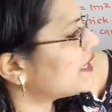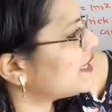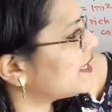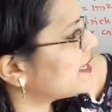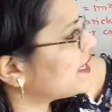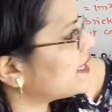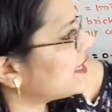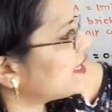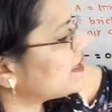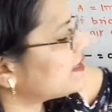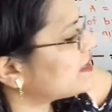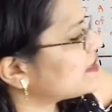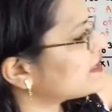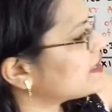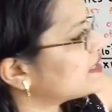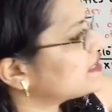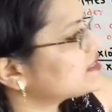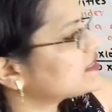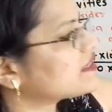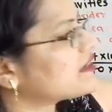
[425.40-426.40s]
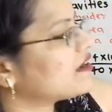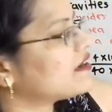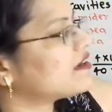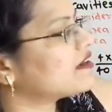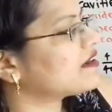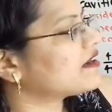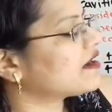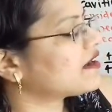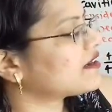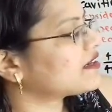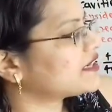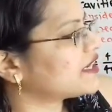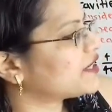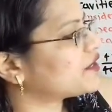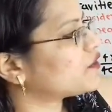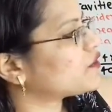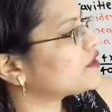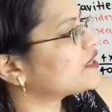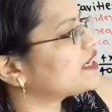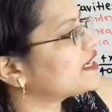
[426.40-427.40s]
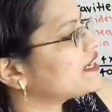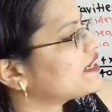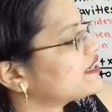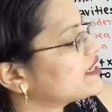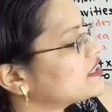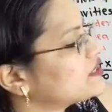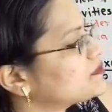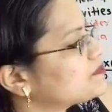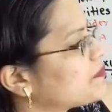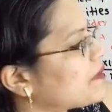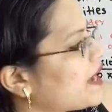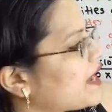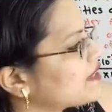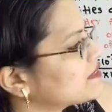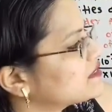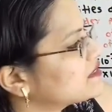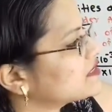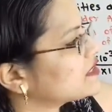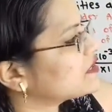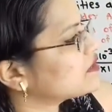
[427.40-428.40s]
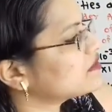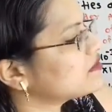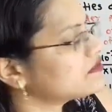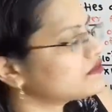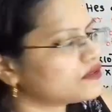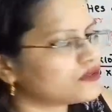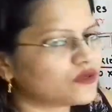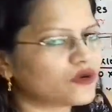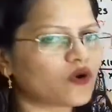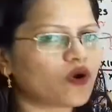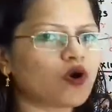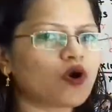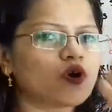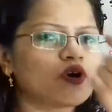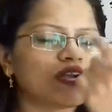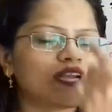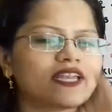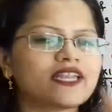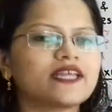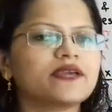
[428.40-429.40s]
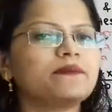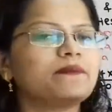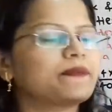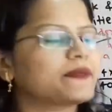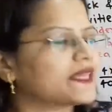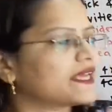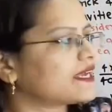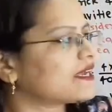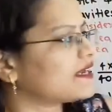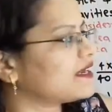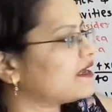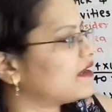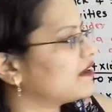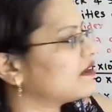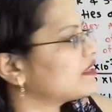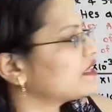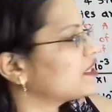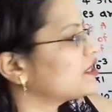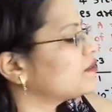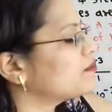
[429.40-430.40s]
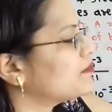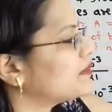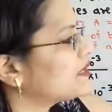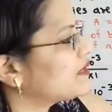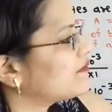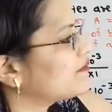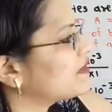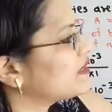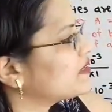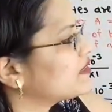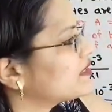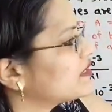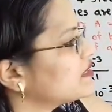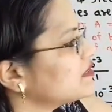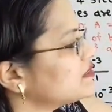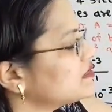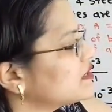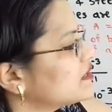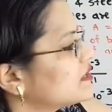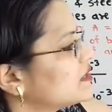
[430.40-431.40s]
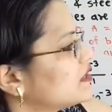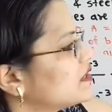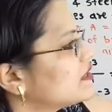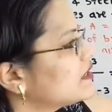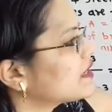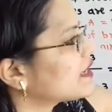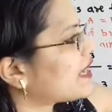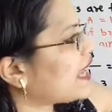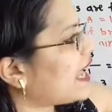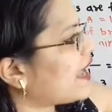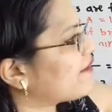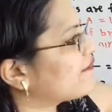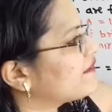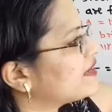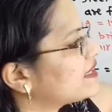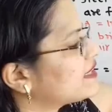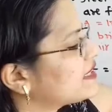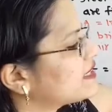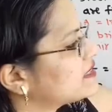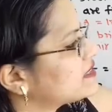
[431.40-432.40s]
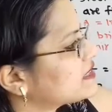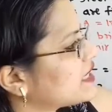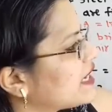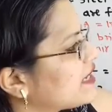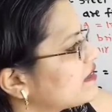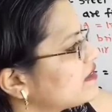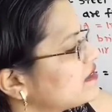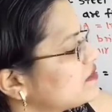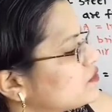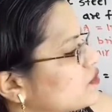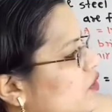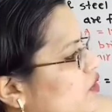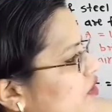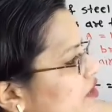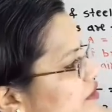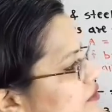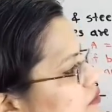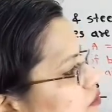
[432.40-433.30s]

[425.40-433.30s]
heat is conducted or heat is passing through only brick layer in between these cavities and solid